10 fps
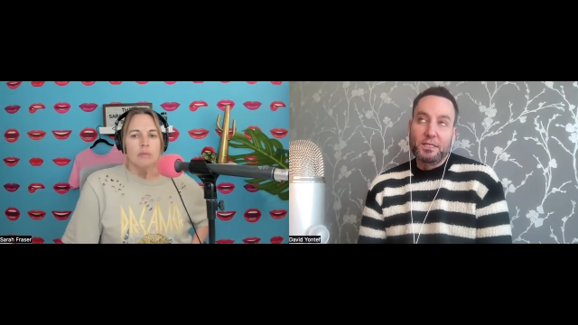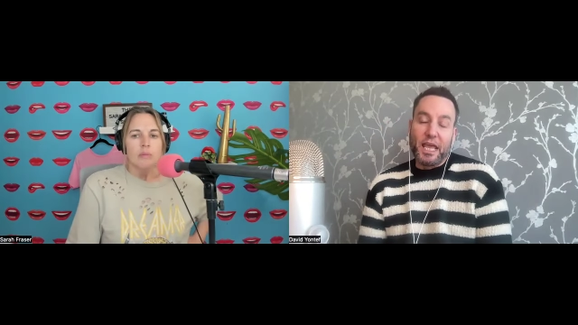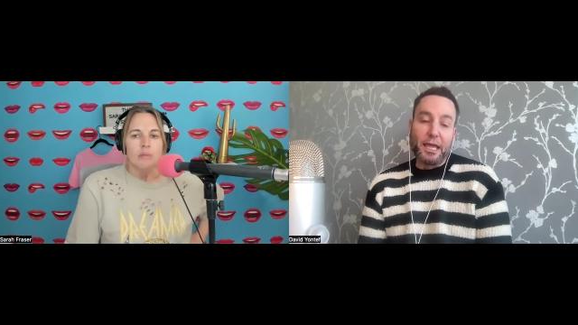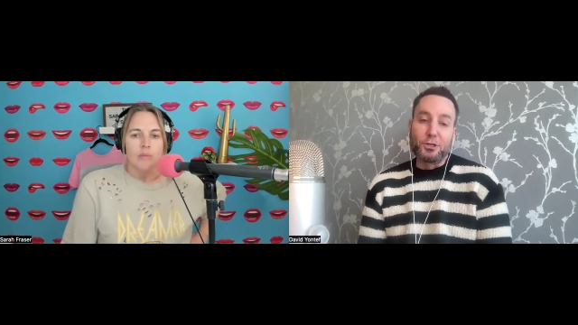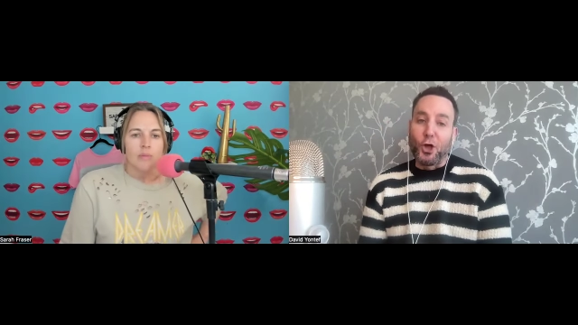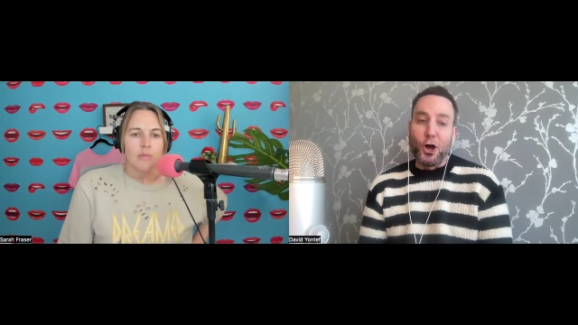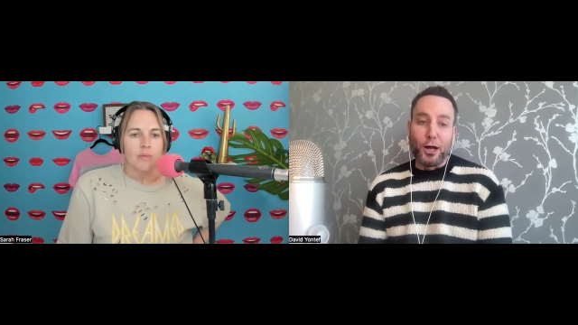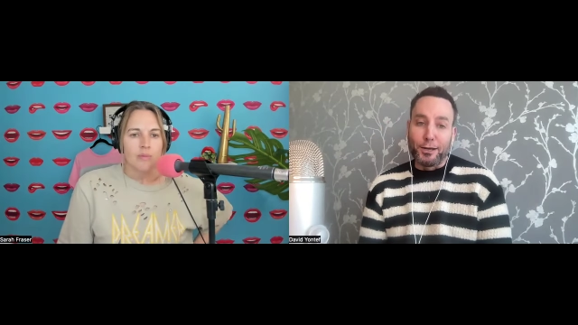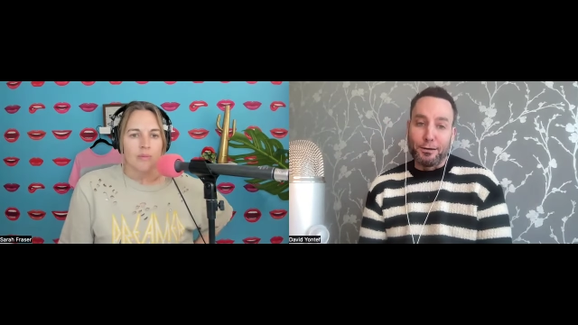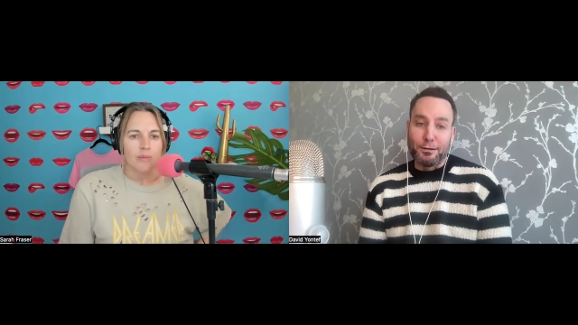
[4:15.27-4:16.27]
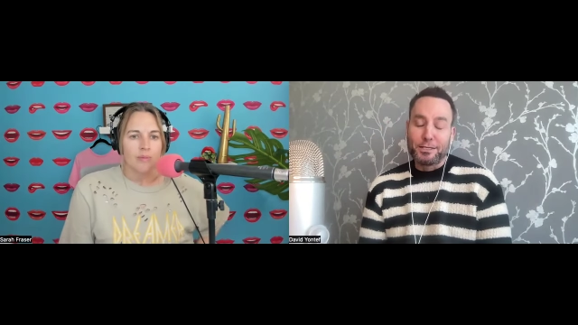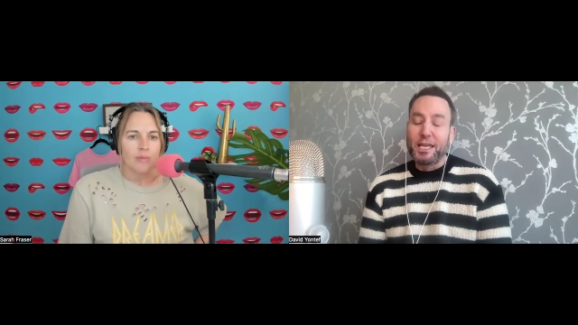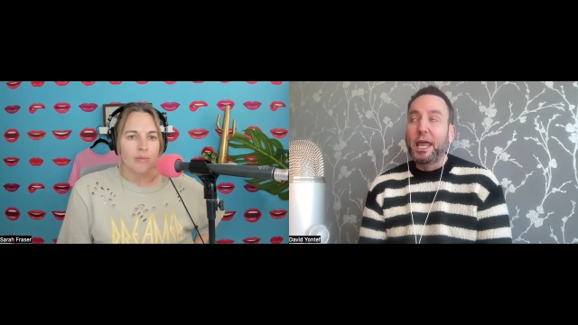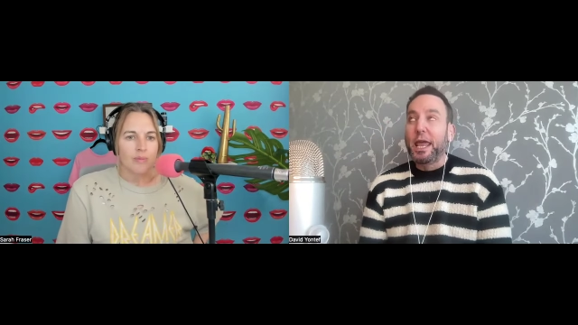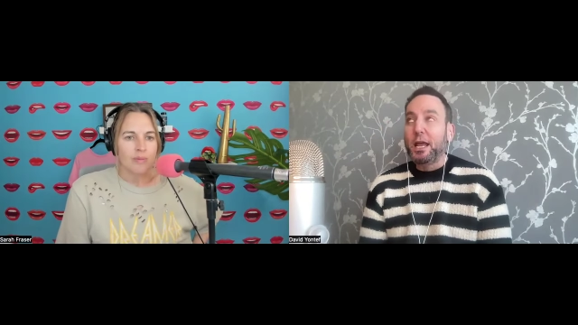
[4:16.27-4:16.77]
Speaker 1: Take longer,
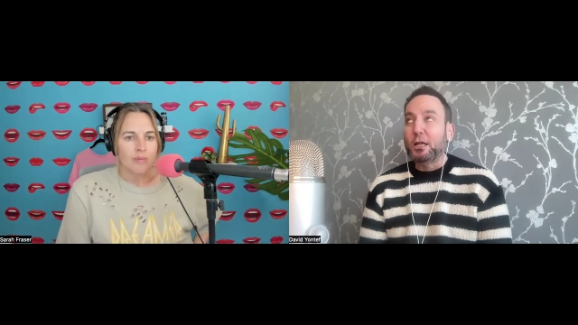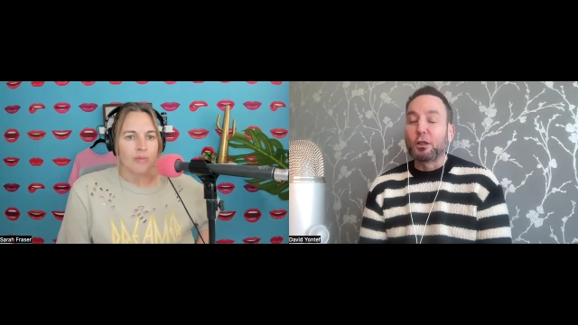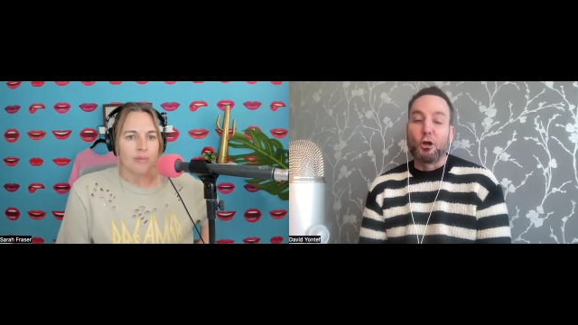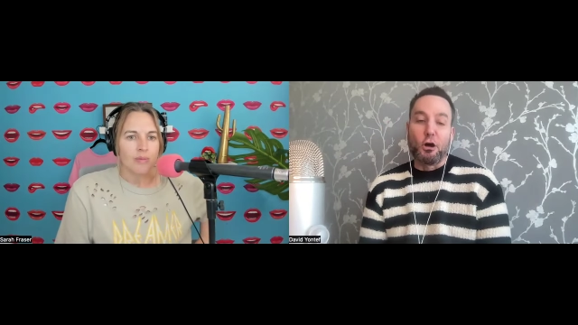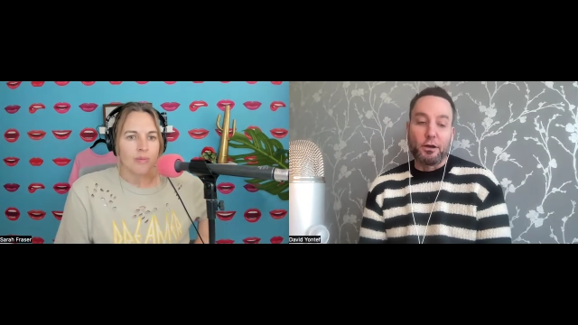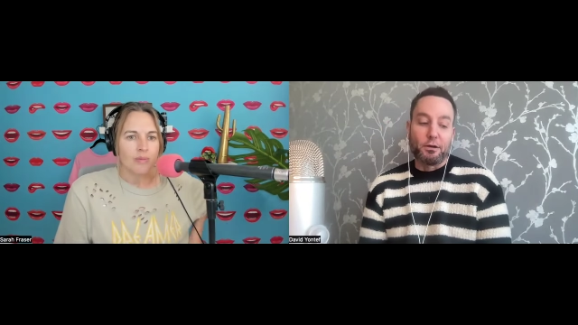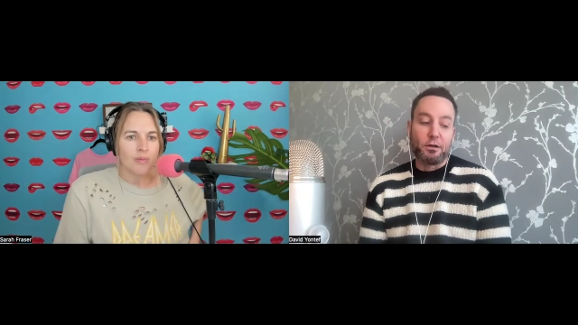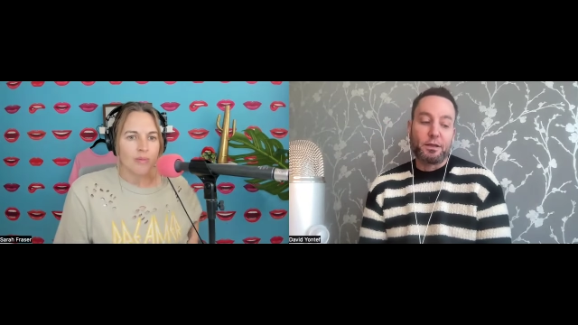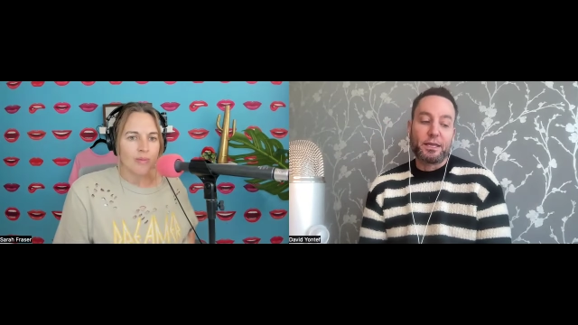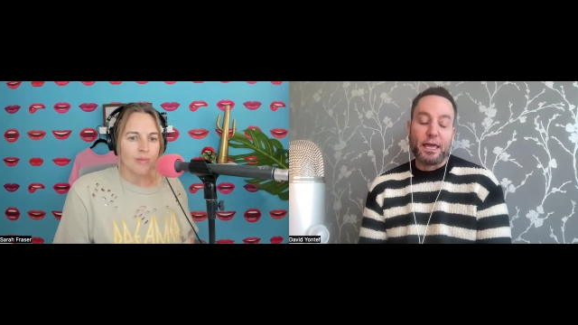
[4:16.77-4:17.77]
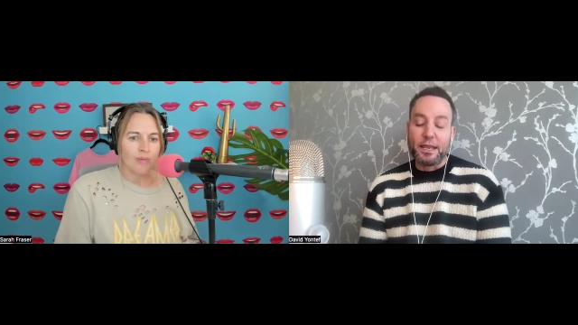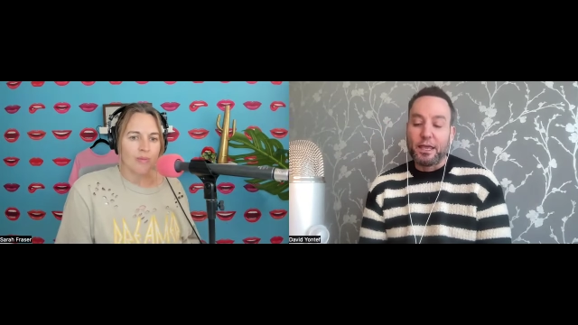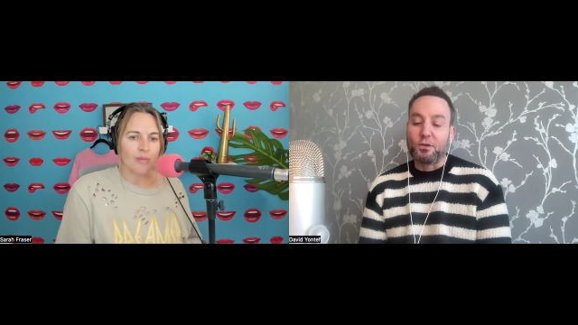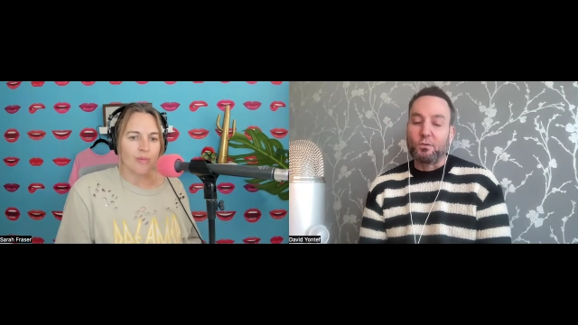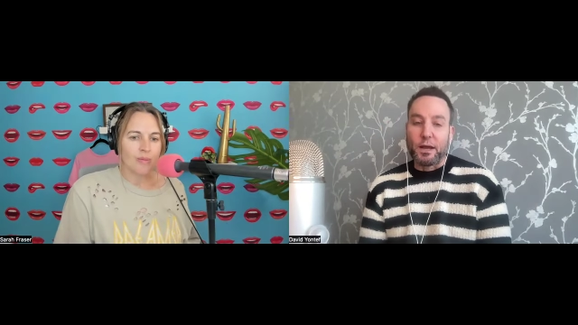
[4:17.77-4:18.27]
take longer,
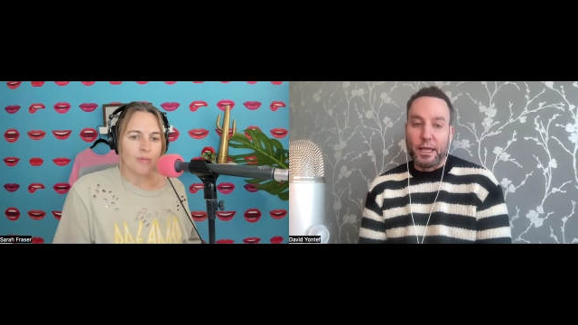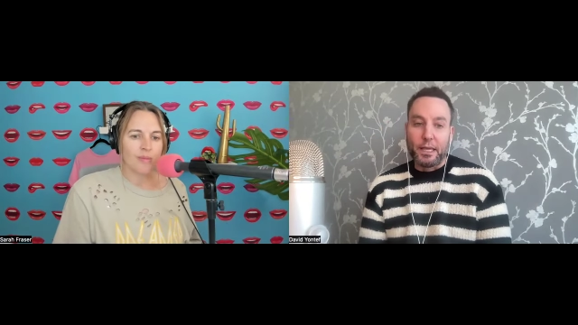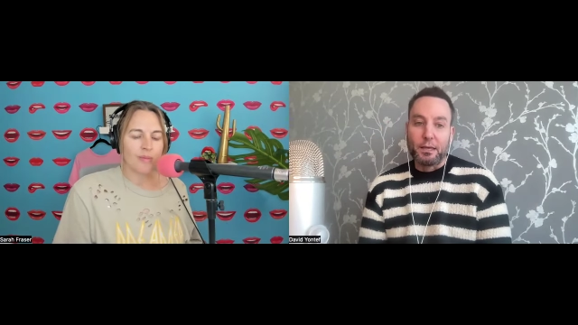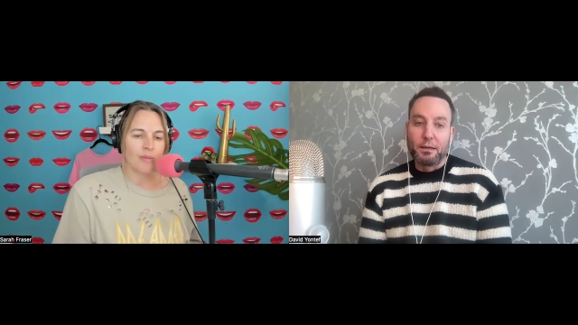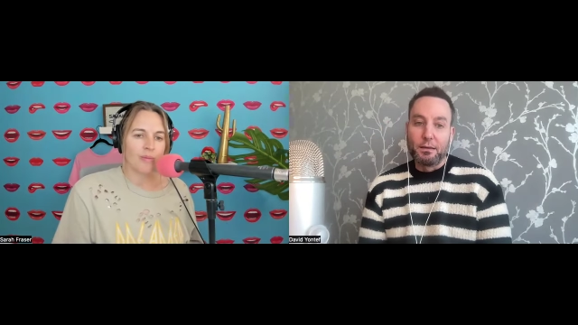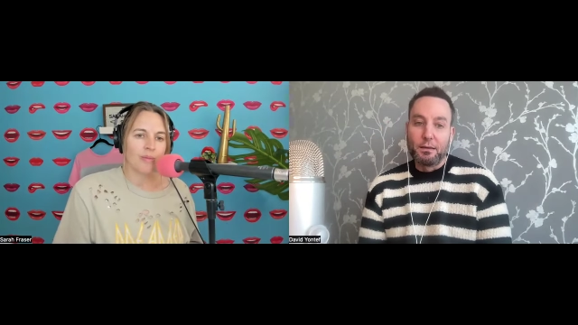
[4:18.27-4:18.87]
get it right.